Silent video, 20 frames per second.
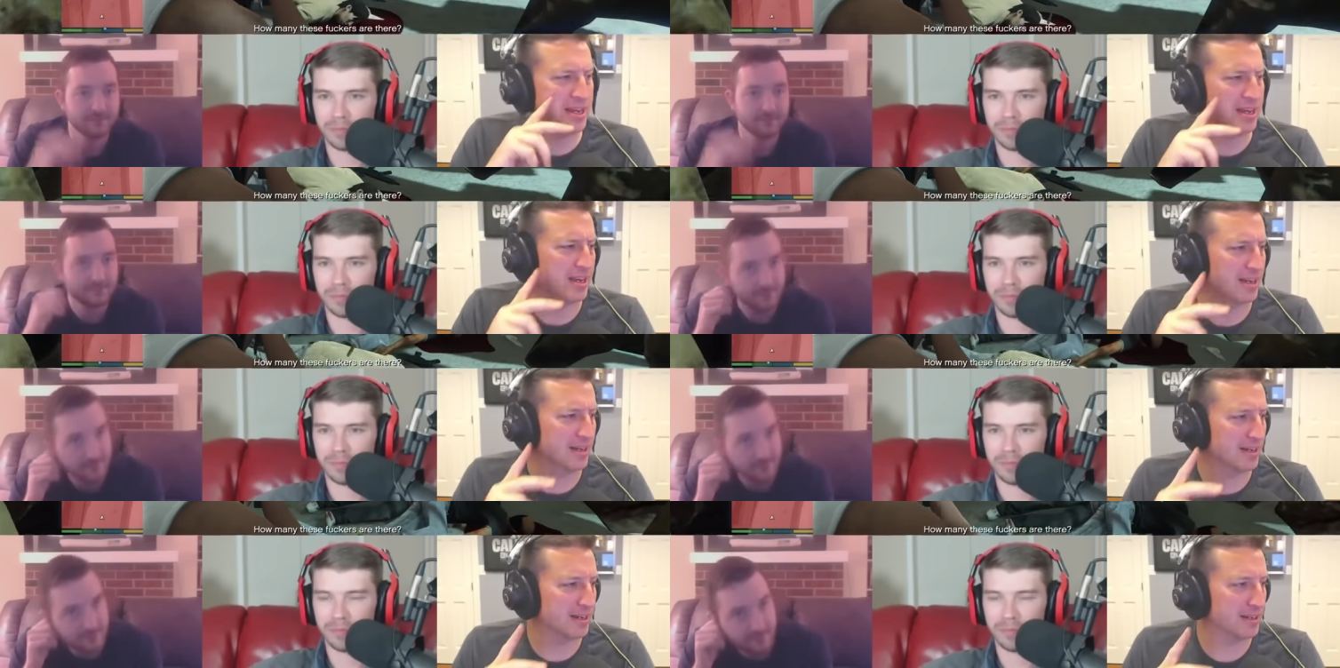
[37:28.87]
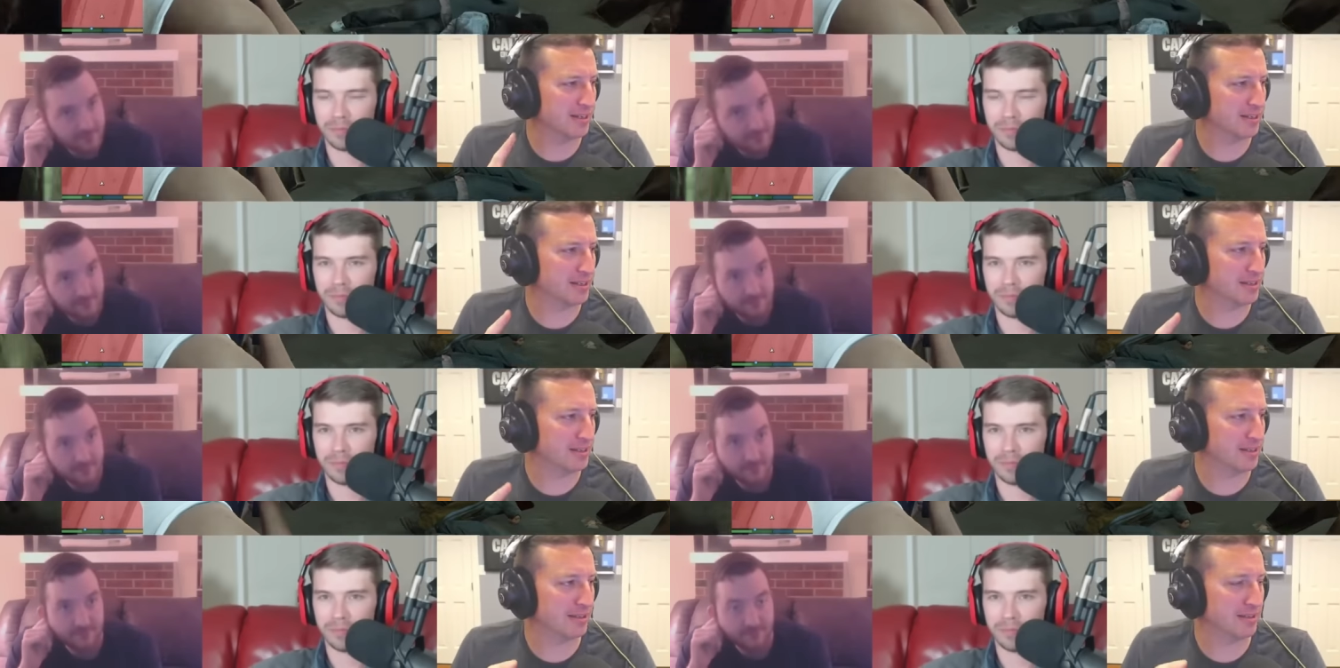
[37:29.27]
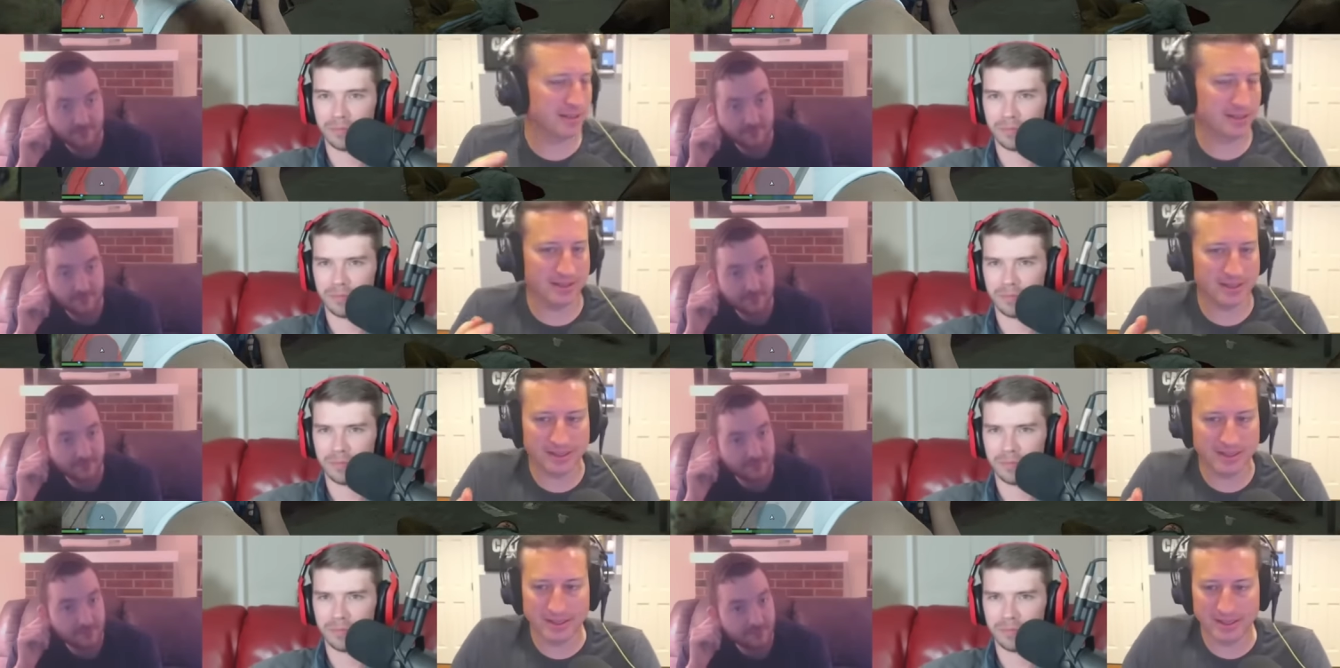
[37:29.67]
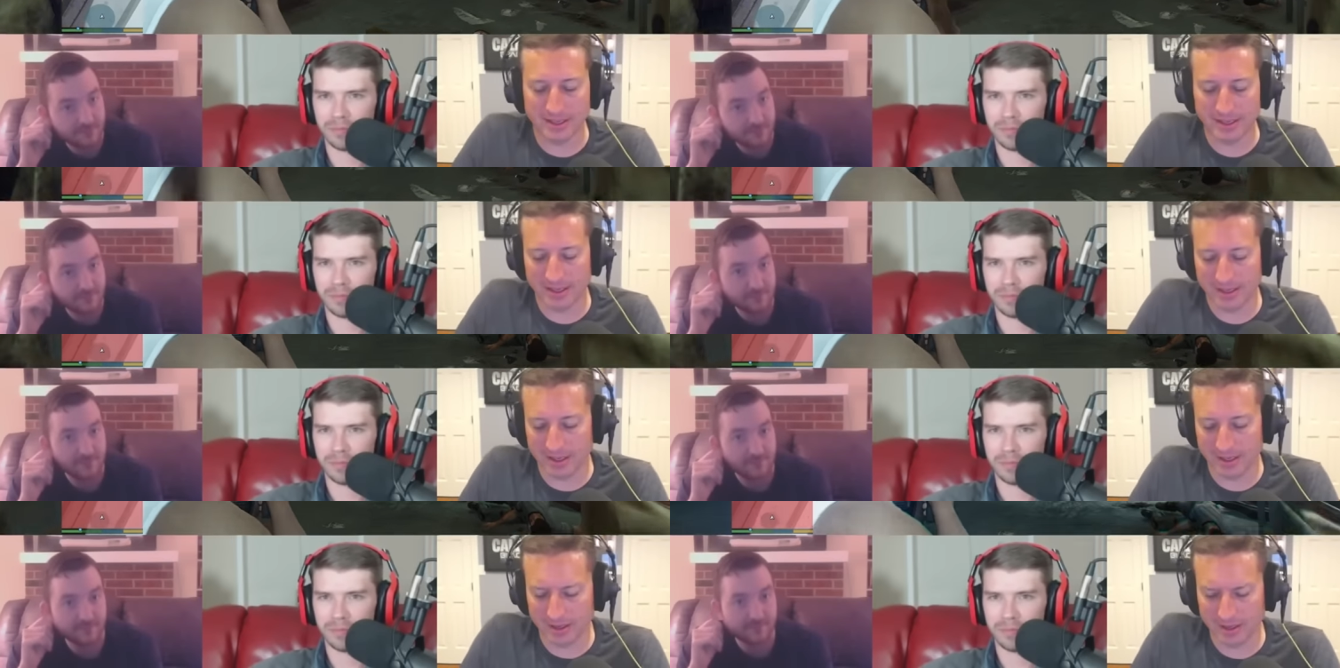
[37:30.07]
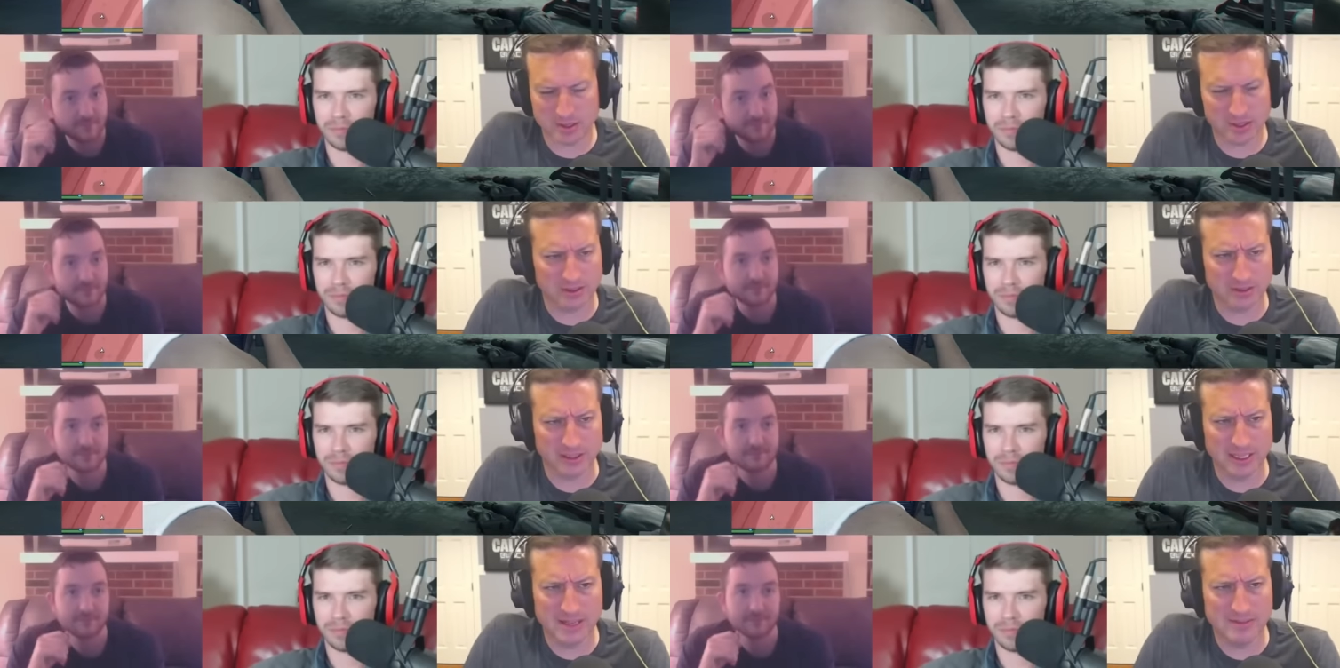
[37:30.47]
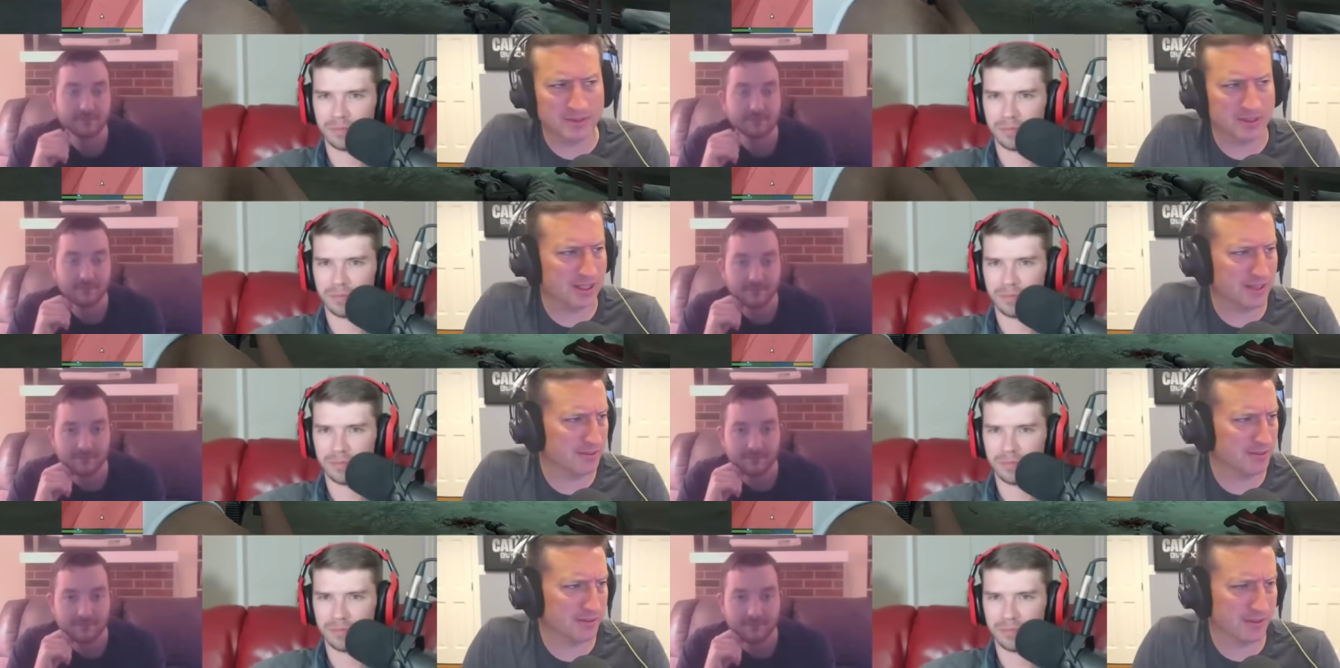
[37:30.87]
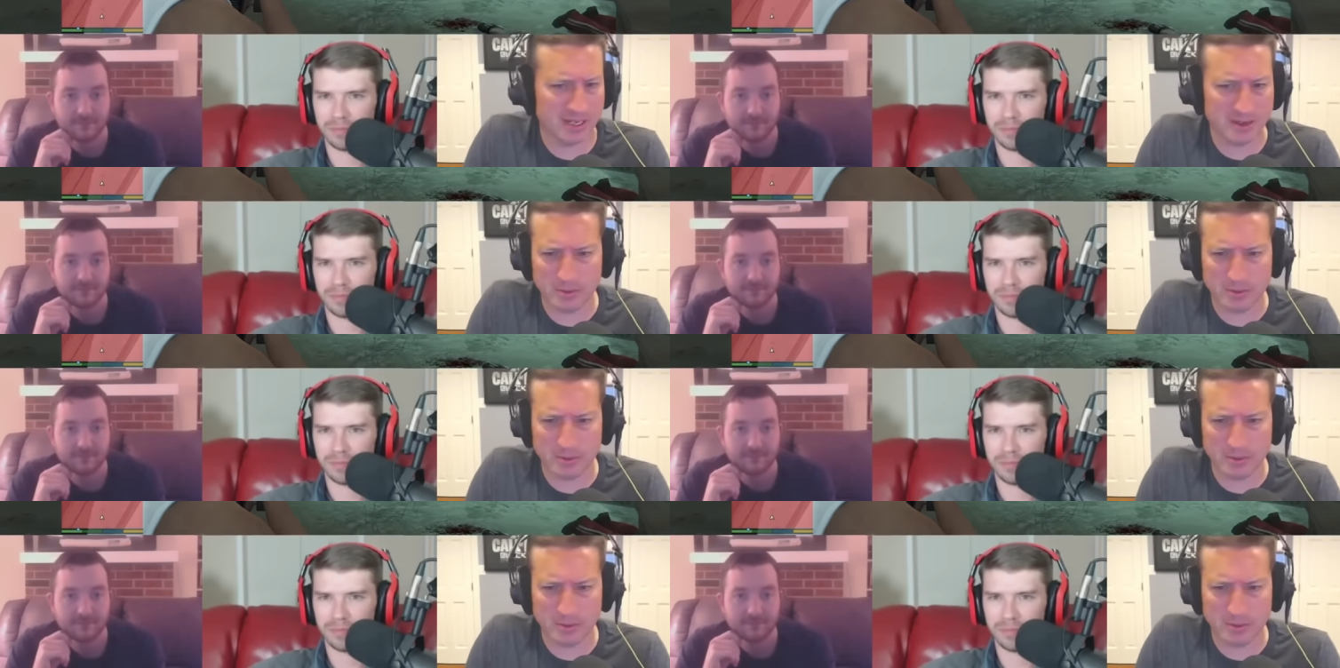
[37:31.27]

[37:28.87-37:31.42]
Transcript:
Speaker 1: uh, there's a level. I forget